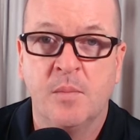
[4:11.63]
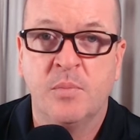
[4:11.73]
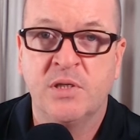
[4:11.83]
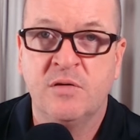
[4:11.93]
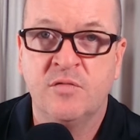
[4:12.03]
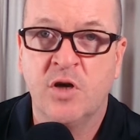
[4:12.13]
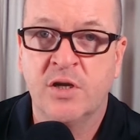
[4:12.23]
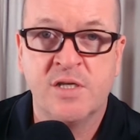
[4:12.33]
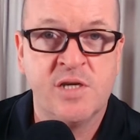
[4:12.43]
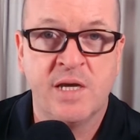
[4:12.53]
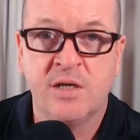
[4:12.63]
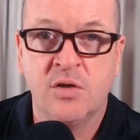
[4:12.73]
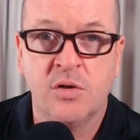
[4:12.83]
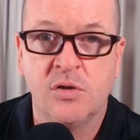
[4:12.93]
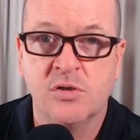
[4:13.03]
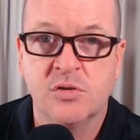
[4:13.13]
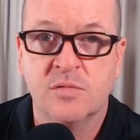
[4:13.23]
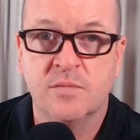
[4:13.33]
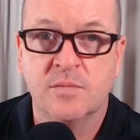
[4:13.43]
but you've got to check yours.